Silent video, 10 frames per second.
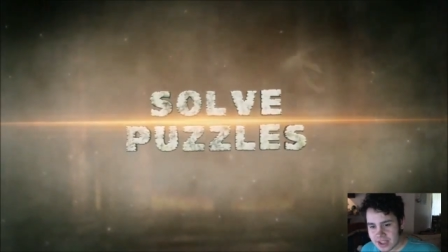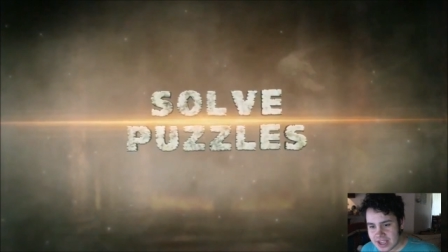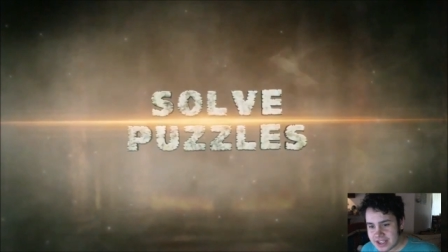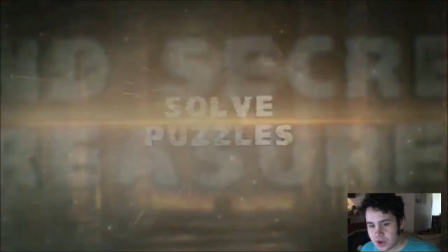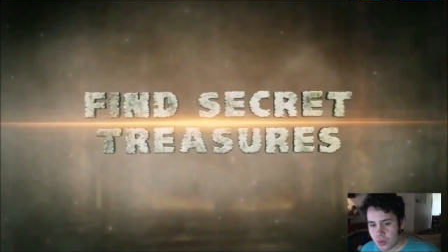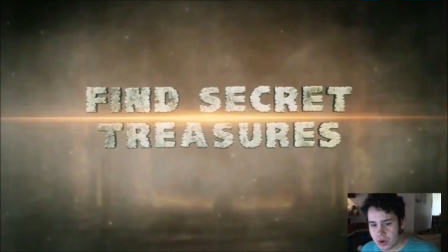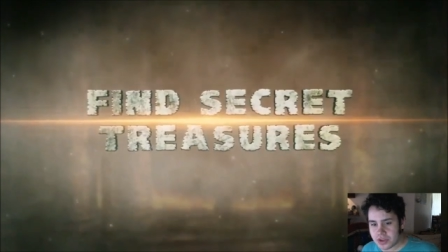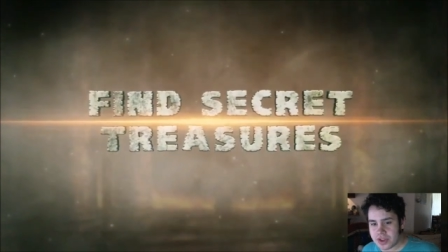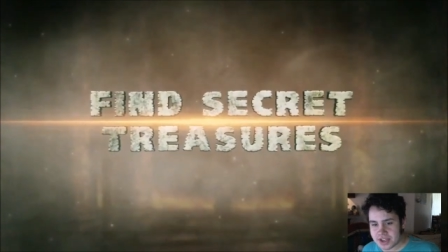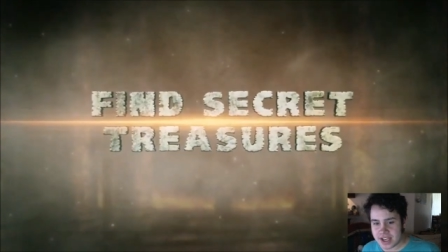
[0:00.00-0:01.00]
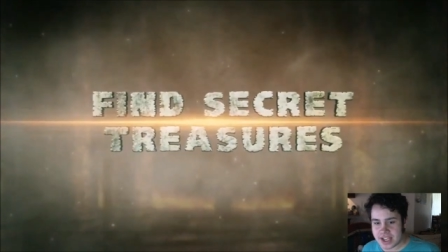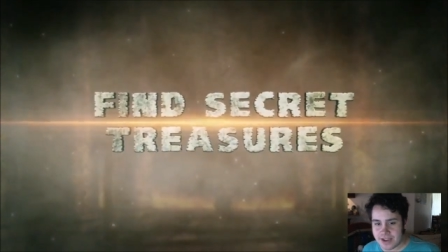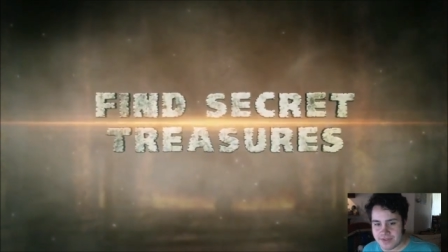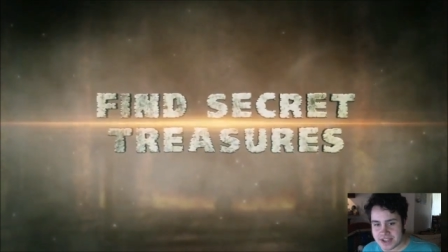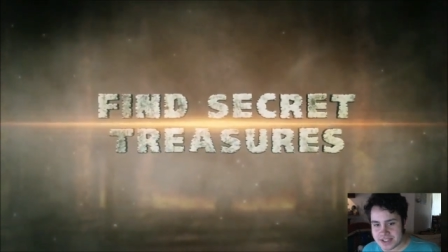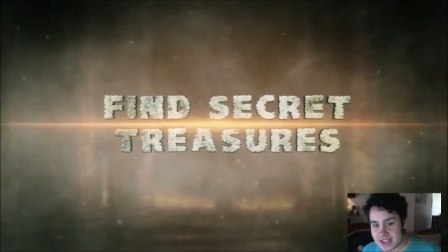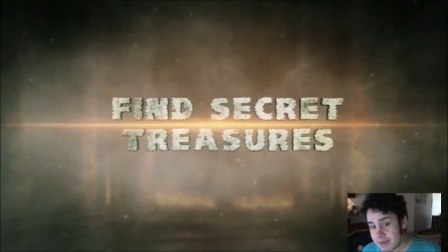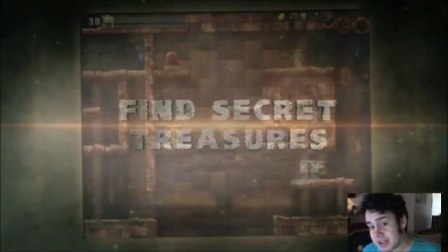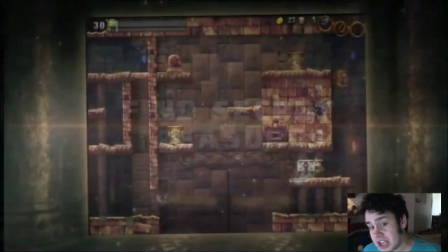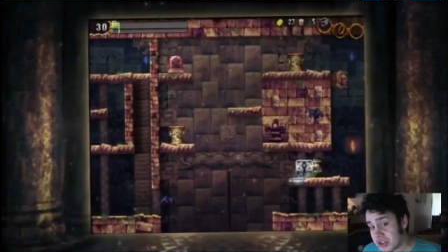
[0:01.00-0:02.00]
is it worth it to give this game
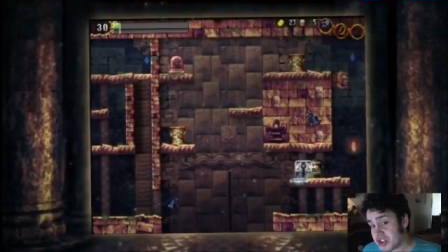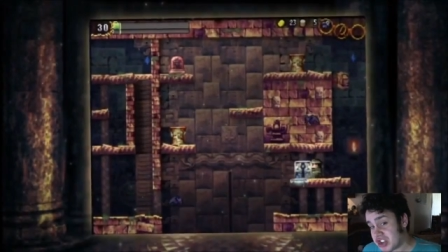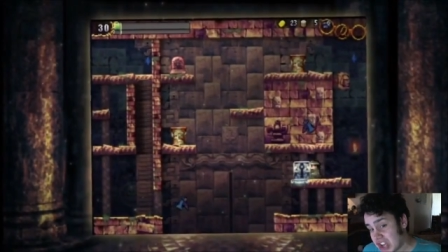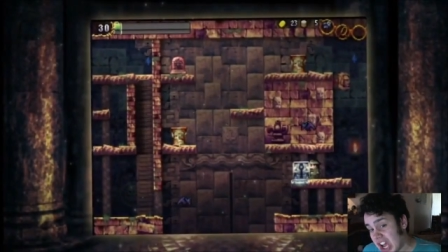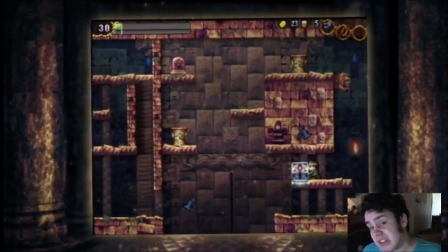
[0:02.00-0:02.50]
another shot?